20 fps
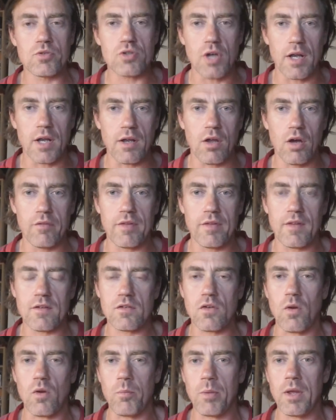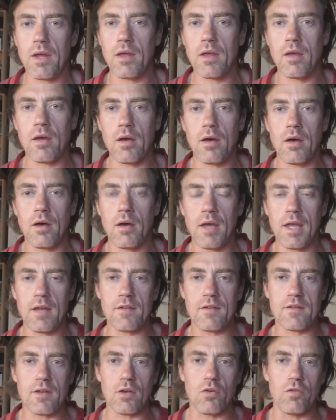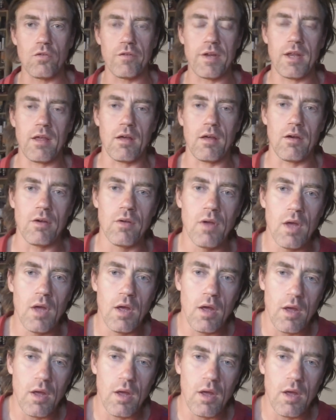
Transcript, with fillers: try and cover this topic uh, in a single video